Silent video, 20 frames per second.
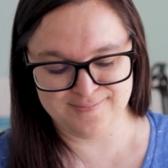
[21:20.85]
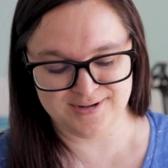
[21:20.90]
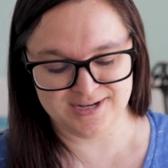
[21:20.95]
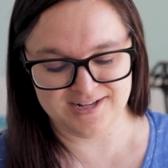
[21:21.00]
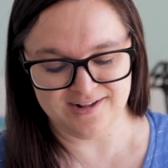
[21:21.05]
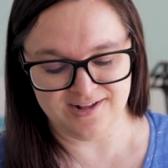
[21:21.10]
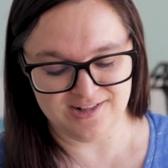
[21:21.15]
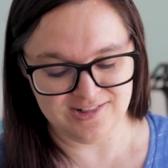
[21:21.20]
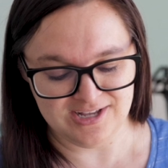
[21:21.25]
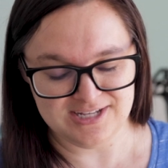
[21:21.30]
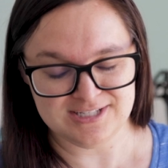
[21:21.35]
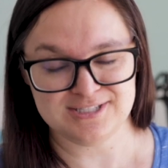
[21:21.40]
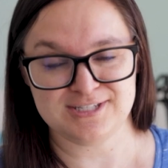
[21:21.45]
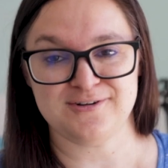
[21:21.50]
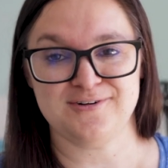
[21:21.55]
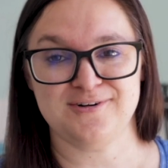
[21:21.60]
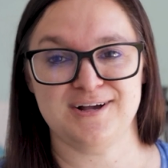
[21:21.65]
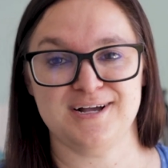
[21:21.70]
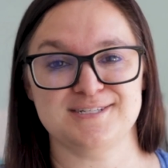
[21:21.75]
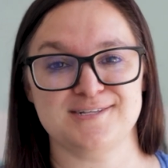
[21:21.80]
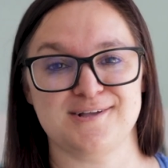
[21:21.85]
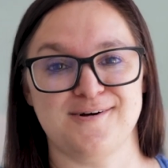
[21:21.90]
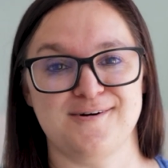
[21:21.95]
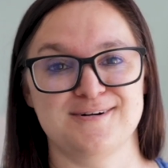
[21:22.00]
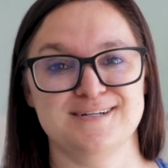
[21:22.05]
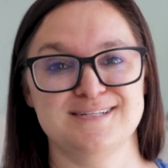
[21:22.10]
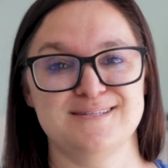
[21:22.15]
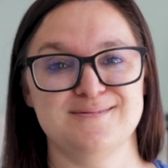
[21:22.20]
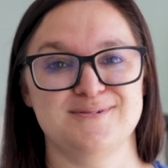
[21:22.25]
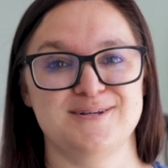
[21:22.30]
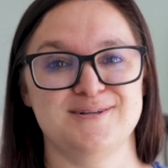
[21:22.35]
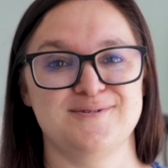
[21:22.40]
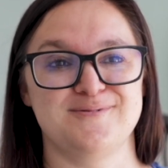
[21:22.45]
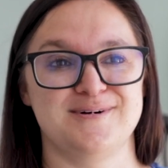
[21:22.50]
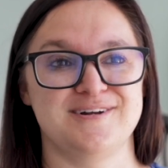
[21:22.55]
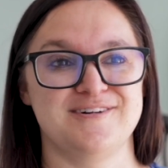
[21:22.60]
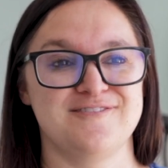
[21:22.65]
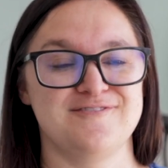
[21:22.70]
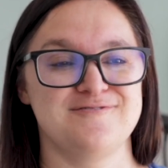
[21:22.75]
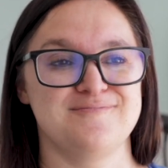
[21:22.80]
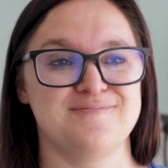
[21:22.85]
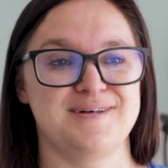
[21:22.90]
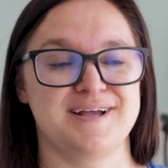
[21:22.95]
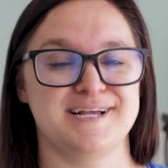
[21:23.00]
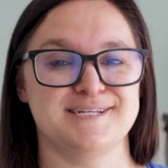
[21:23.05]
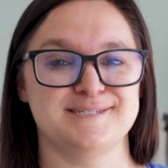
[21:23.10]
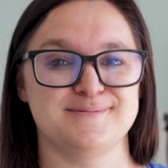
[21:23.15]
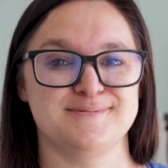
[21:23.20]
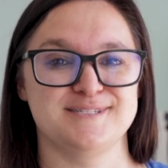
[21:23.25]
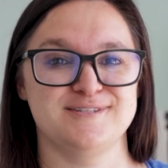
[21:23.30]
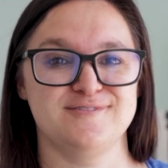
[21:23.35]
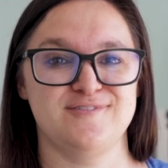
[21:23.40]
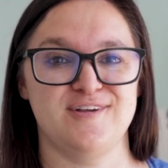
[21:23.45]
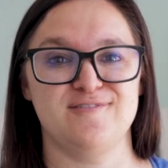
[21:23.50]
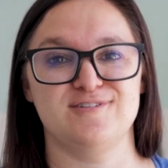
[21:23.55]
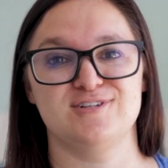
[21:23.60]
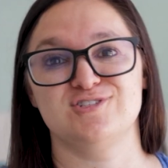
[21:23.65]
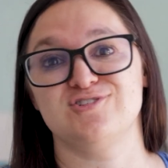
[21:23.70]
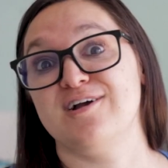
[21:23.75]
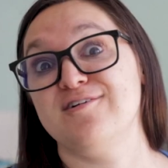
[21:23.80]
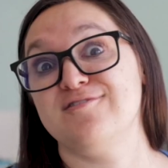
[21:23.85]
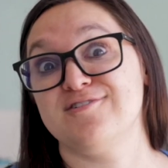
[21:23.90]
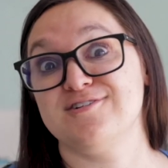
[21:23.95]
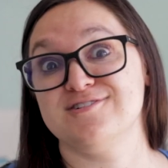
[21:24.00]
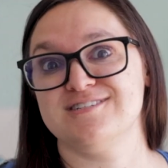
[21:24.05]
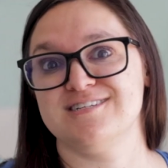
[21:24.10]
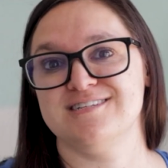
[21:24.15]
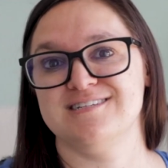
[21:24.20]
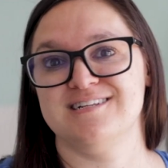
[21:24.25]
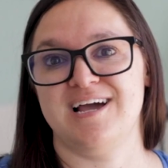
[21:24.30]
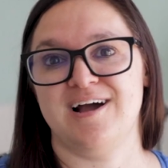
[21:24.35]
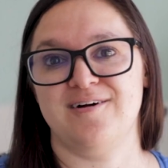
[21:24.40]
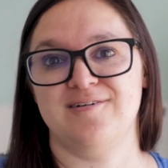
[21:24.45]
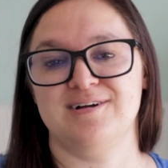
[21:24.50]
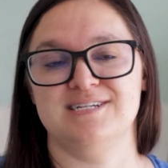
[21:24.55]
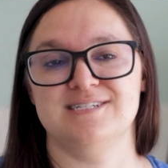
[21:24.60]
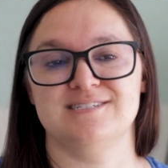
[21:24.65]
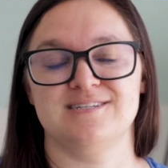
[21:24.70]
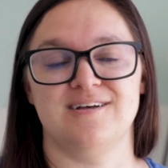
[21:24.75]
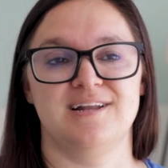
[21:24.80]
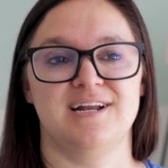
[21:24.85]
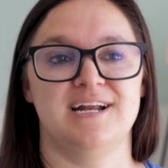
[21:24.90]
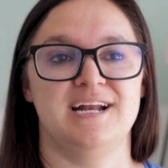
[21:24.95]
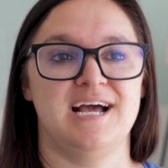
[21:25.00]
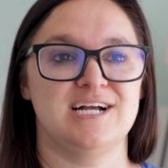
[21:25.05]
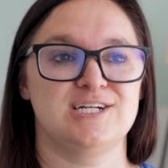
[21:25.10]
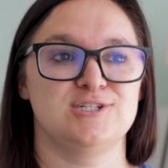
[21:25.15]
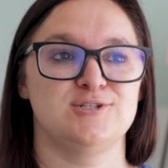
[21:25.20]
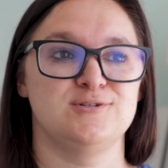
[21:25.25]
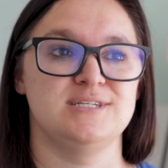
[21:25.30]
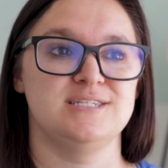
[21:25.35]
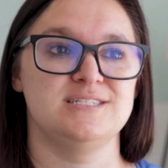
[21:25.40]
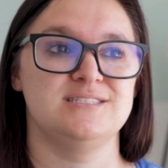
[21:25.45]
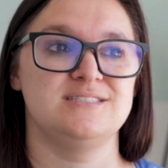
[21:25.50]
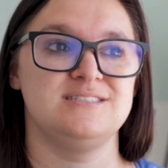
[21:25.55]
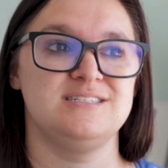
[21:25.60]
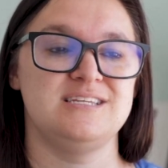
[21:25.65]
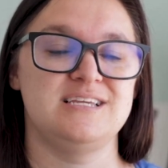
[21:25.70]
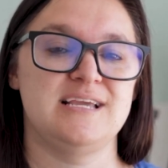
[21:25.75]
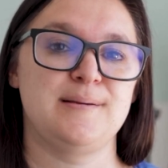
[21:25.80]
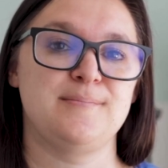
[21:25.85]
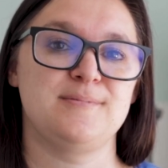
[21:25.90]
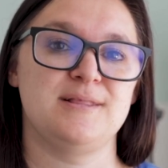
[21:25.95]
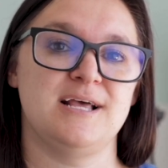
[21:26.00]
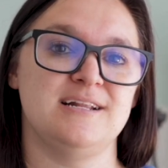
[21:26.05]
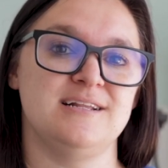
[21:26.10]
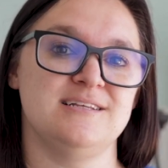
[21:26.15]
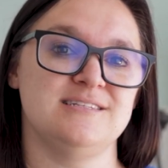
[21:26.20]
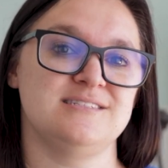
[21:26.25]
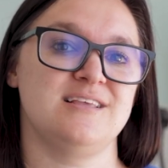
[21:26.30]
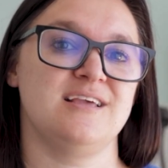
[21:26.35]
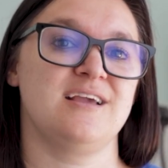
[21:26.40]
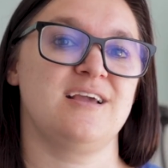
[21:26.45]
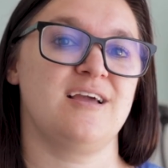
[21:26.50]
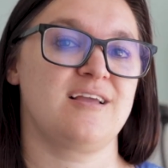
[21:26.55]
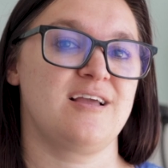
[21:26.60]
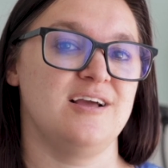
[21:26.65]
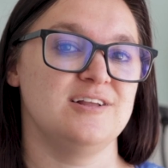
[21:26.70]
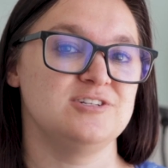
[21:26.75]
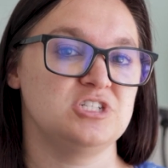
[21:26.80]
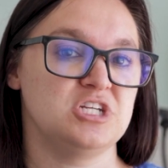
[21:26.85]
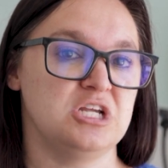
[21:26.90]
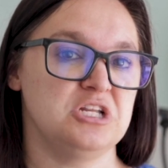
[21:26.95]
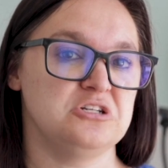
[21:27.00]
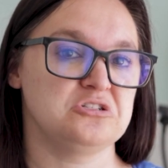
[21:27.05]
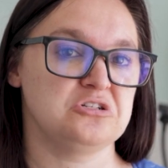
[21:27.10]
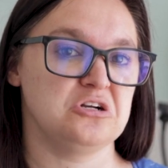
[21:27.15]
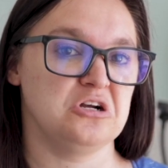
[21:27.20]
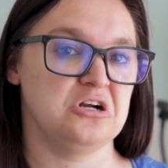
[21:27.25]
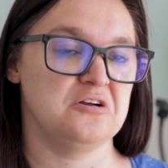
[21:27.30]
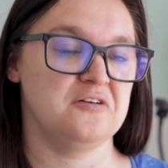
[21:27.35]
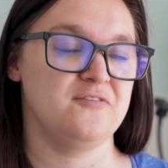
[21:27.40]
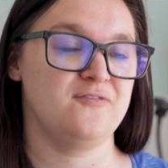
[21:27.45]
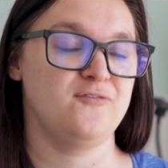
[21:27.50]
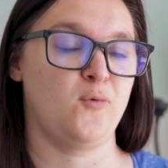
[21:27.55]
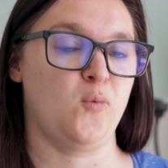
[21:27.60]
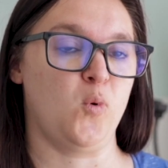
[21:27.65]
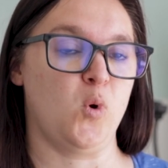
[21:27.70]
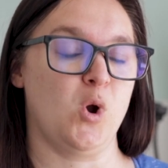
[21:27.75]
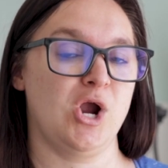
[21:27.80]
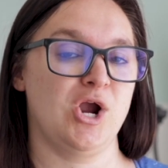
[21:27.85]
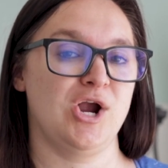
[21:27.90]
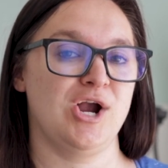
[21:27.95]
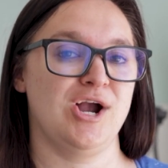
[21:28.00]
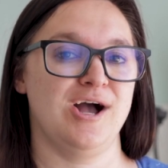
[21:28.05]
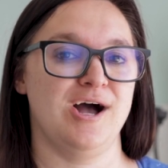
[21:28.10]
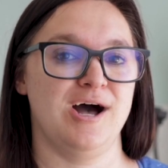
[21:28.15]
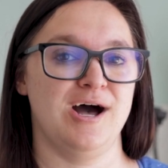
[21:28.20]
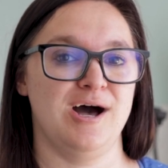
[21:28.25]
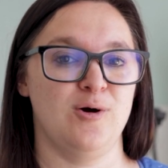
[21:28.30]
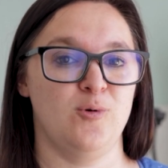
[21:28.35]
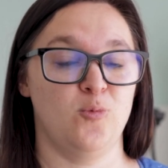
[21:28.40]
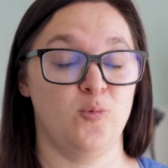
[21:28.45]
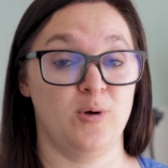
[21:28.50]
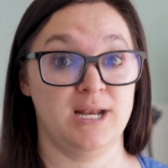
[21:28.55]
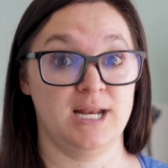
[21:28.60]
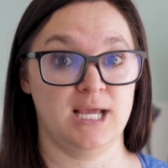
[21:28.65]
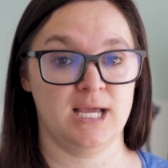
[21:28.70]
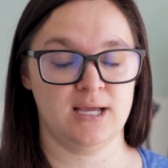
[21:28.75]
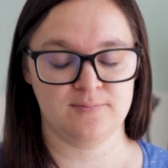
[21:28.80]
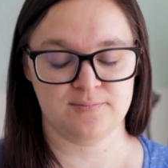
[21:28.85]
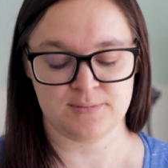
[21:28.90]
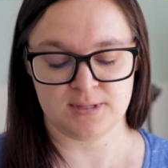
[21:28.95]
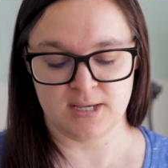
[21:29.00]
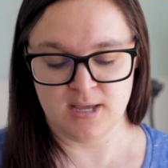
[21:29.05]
But Alonso has always been one of my husband's favorite drivers. And now he's on an actually team that is like a contender for winning.